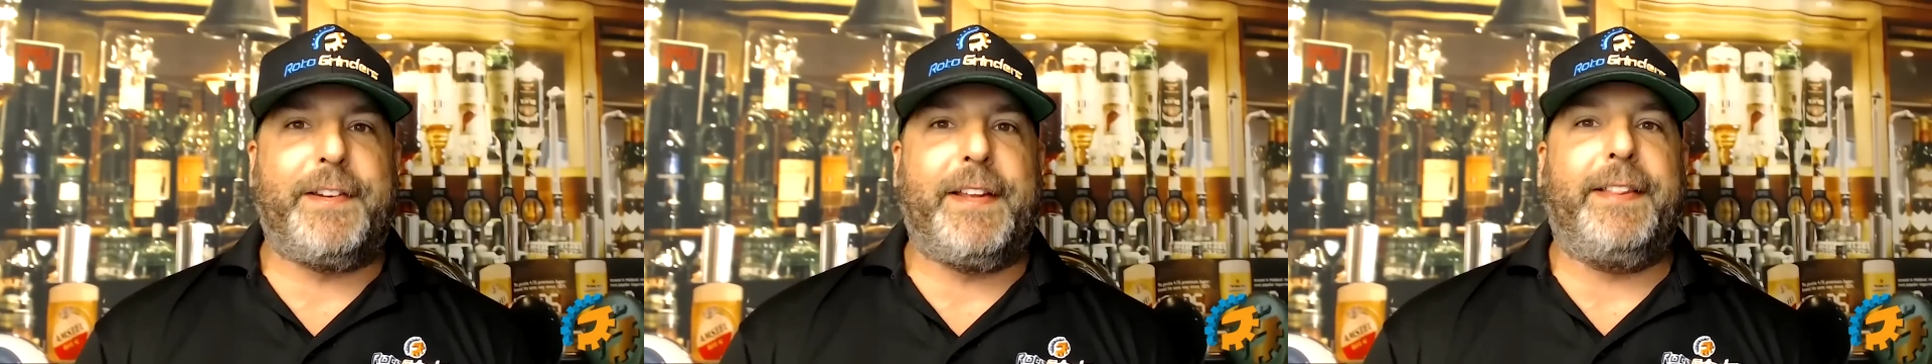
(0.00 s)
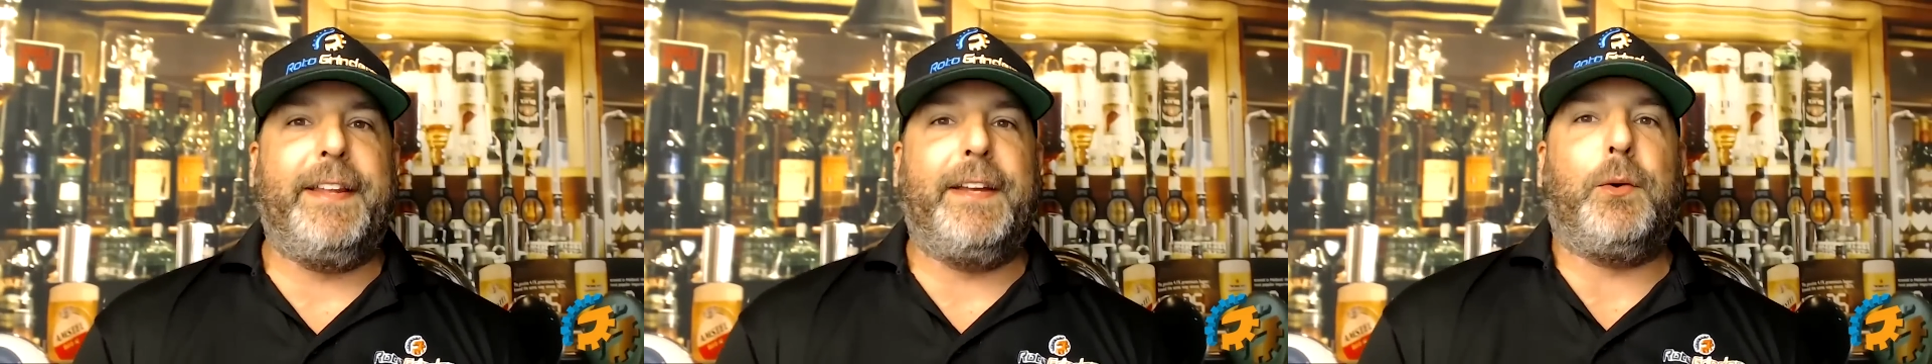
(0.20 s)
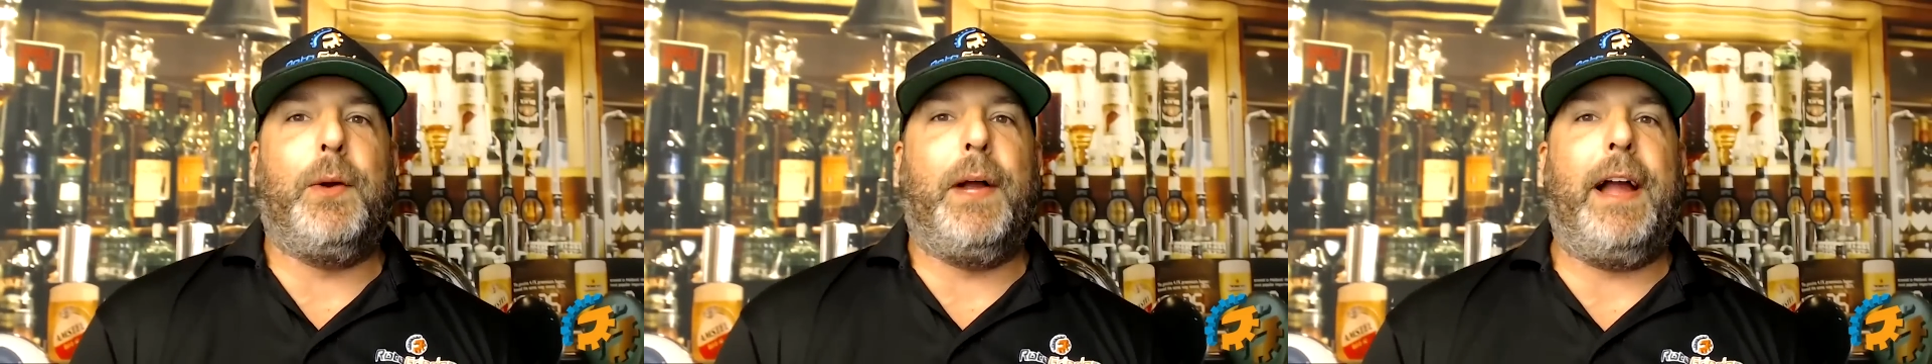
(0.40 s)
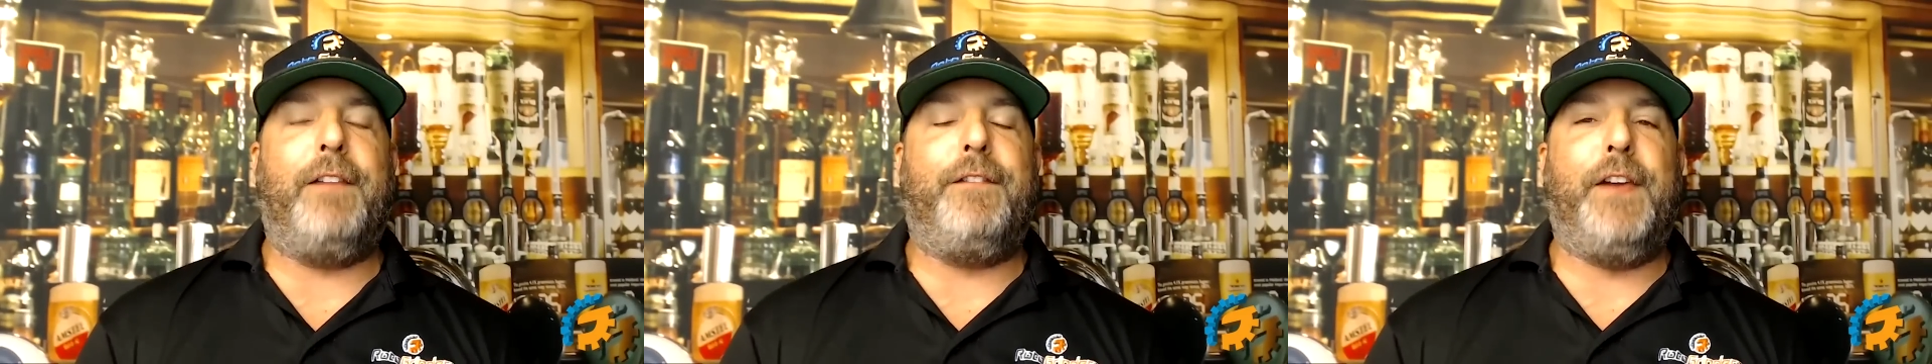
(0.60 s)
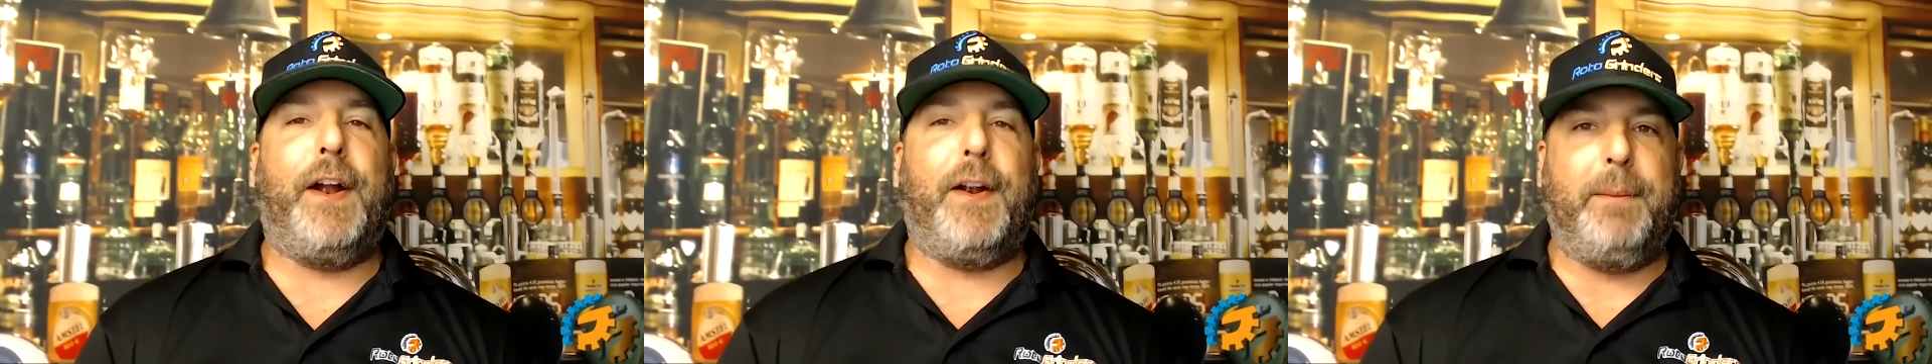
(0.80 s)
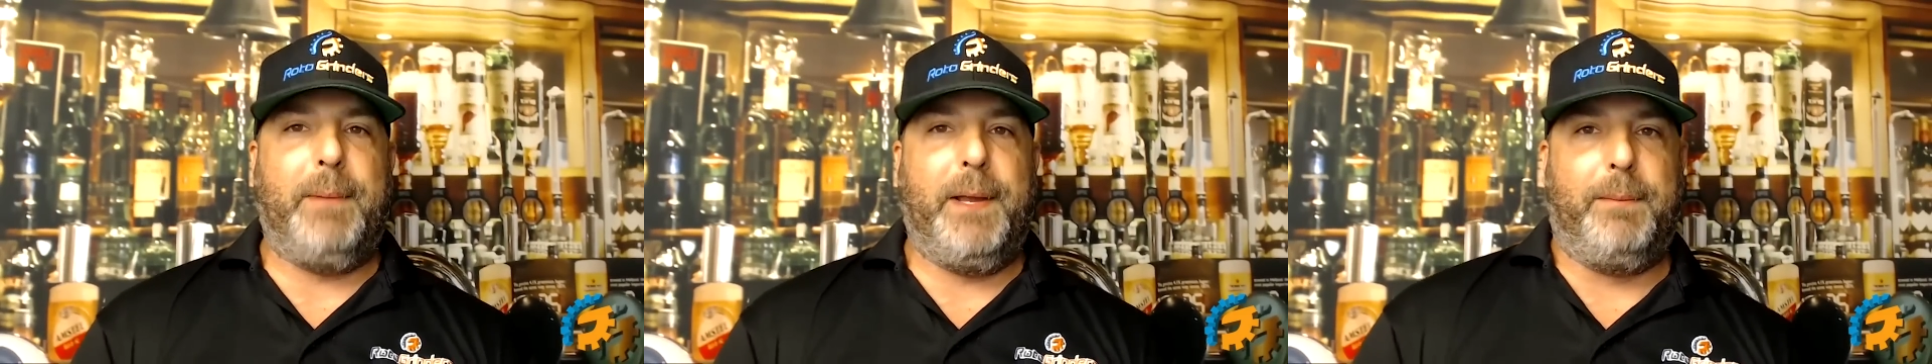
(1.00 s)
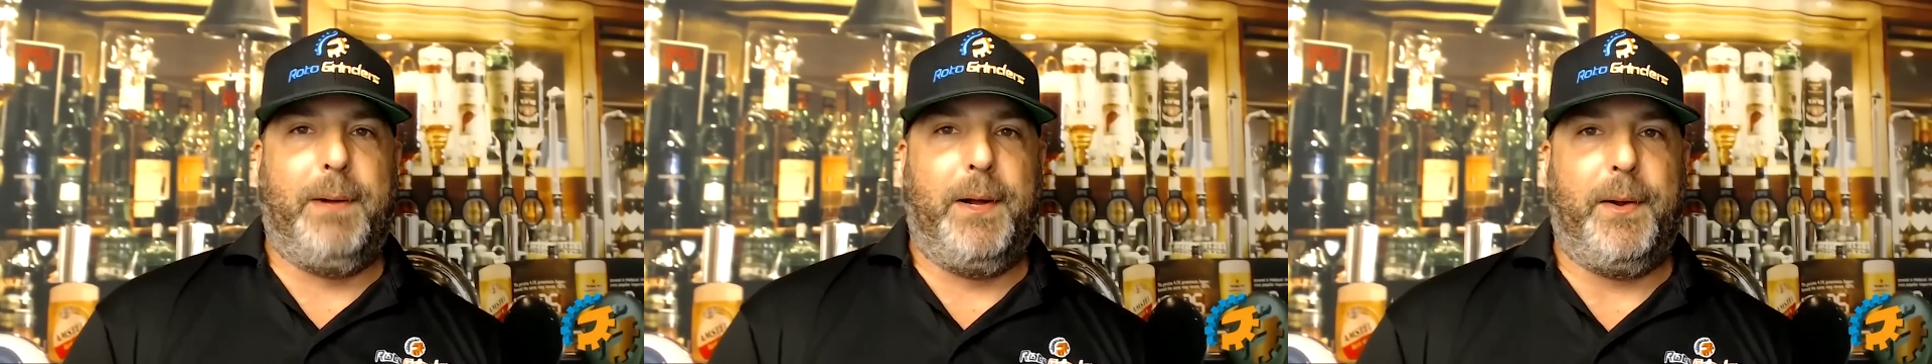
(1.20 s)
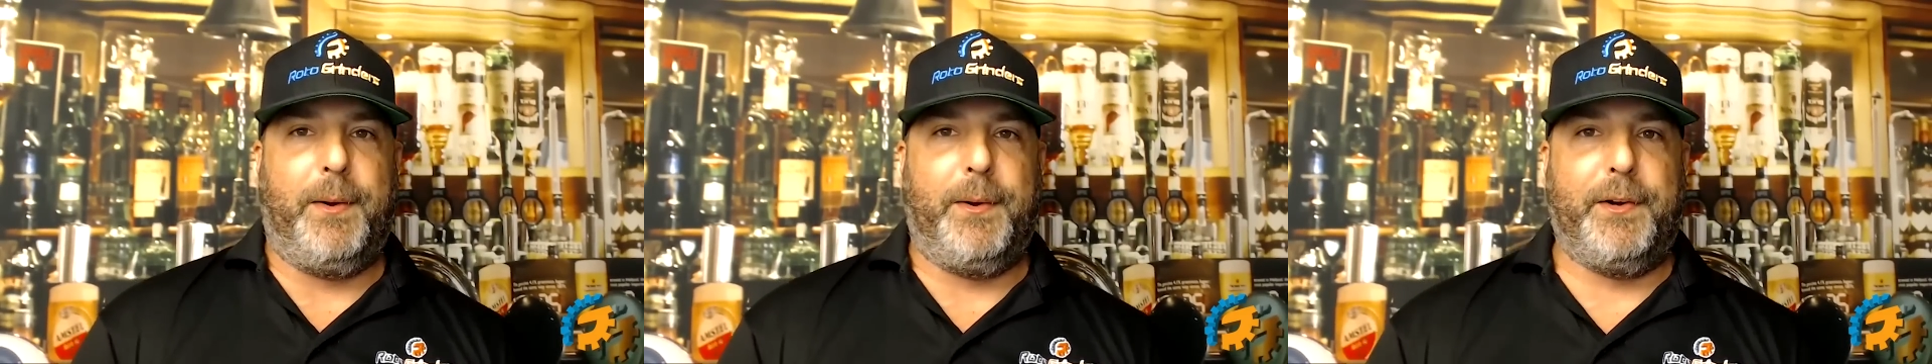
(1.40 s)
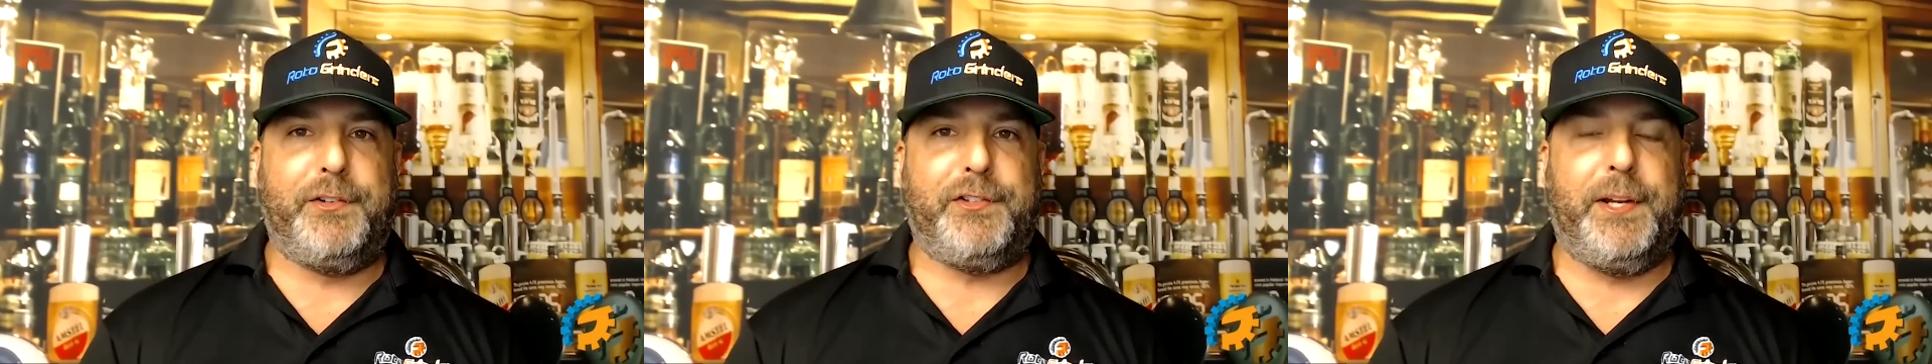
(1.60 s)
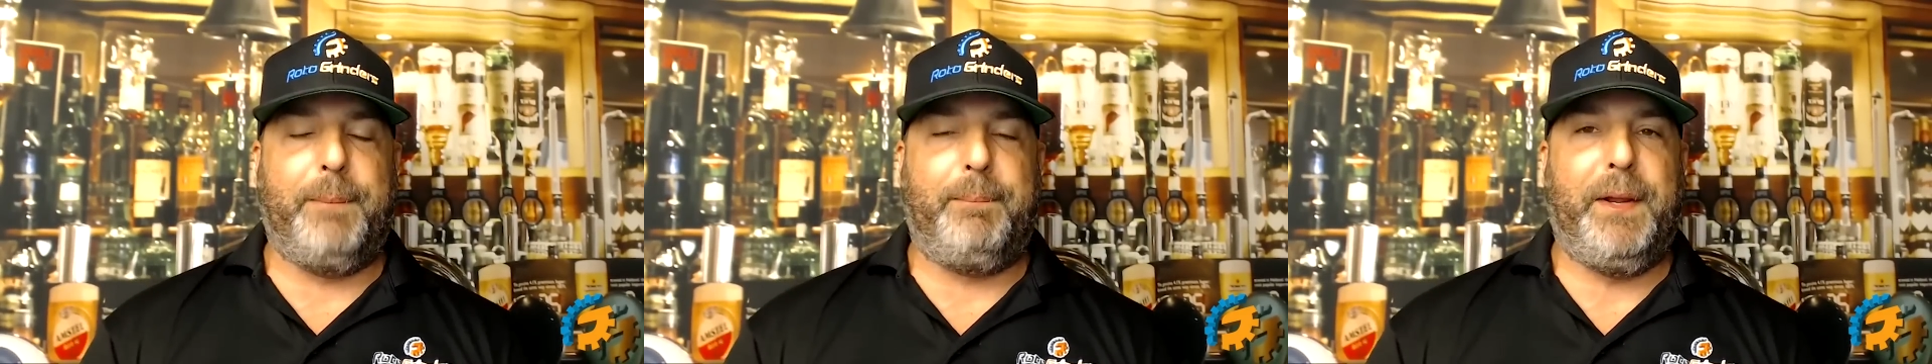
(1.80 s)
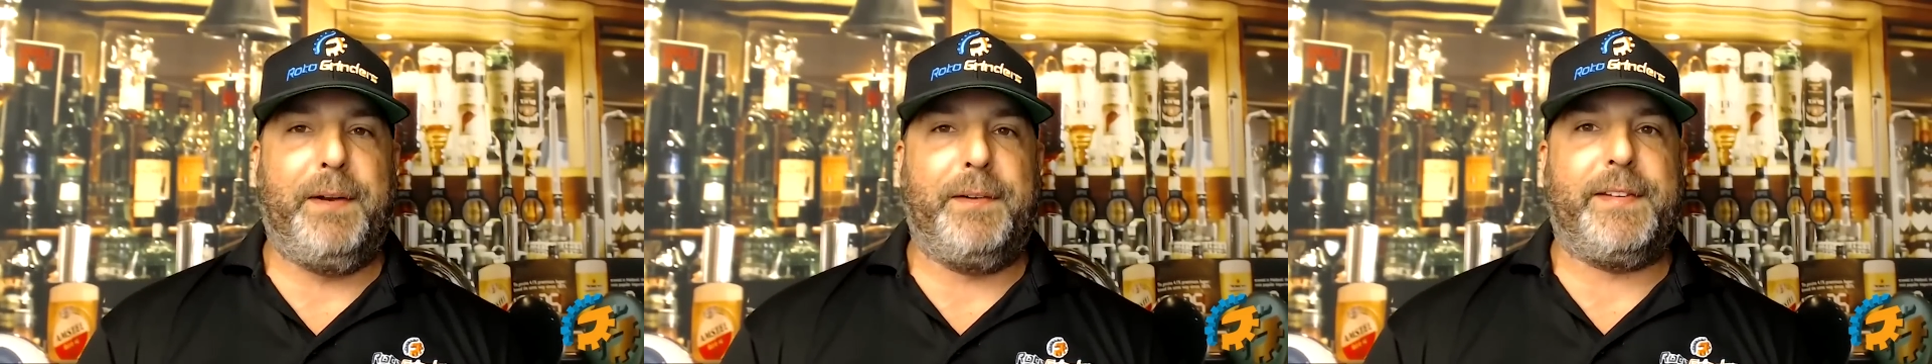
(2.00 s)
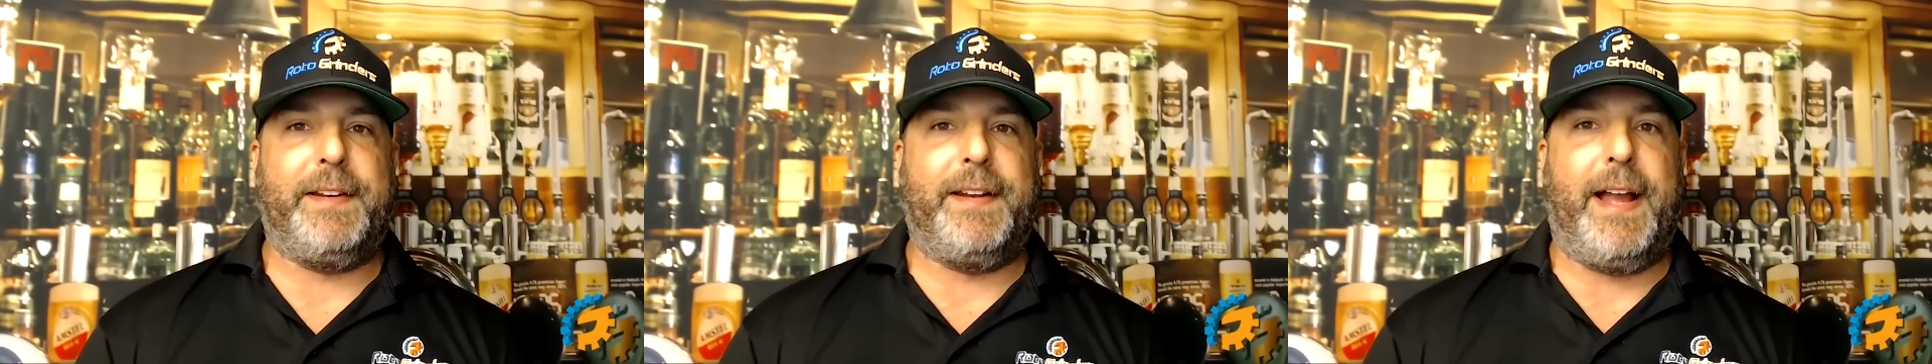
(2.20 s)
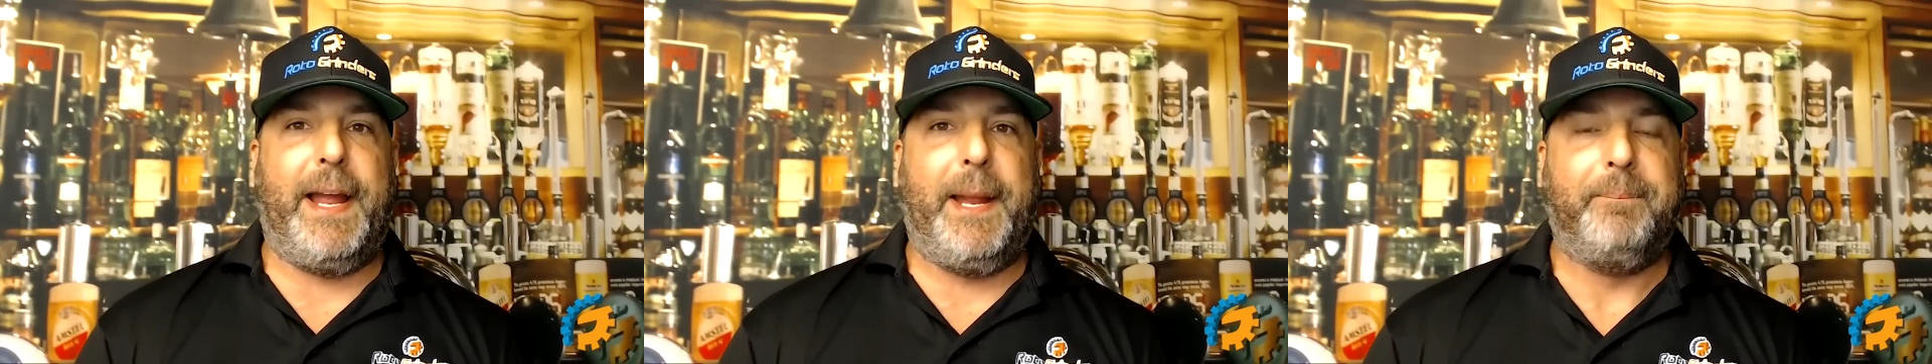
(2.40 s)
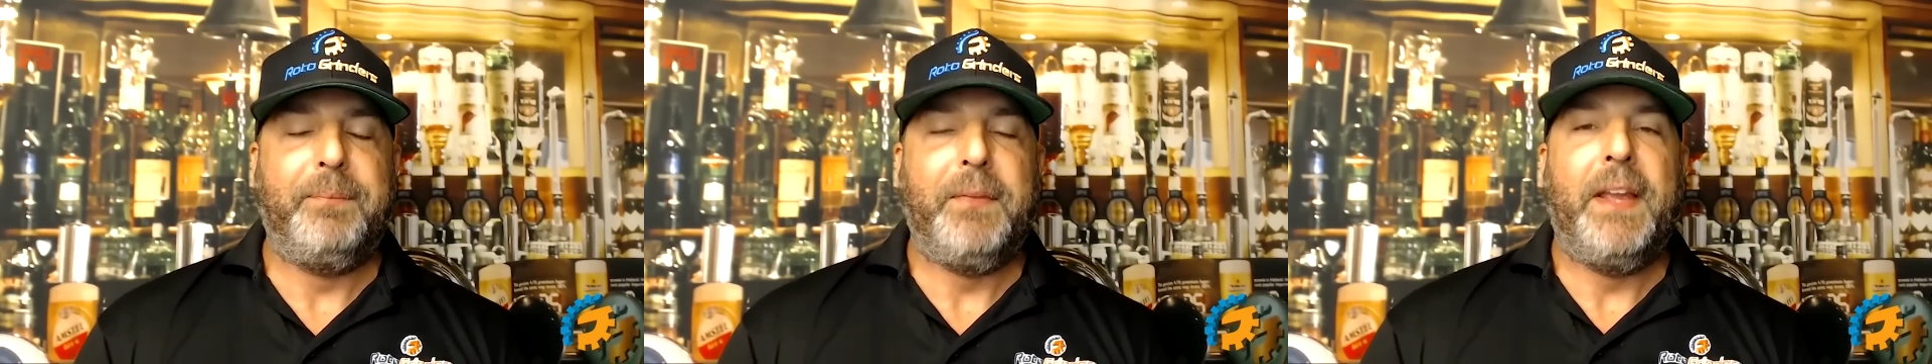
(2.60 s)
I think we'll have very minimal ownership here tonight.